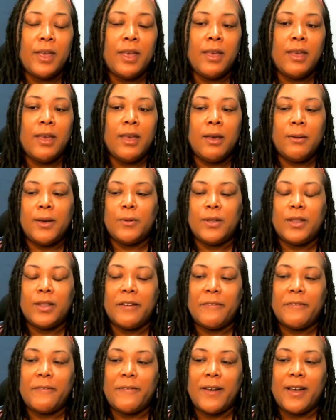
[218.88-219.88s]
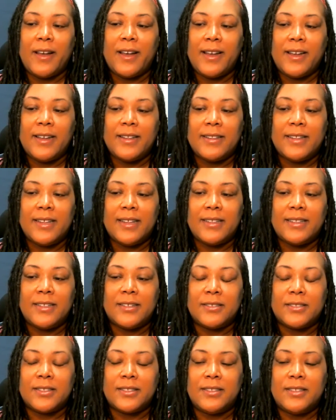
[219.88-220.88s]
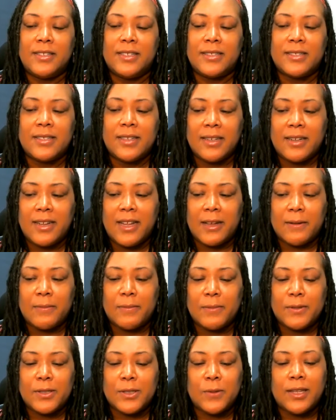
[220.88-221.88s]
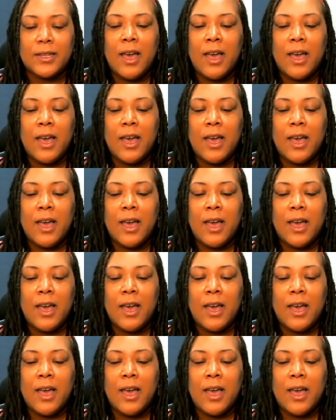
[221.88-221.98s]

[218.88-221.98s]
But when they find that there's a disconnect between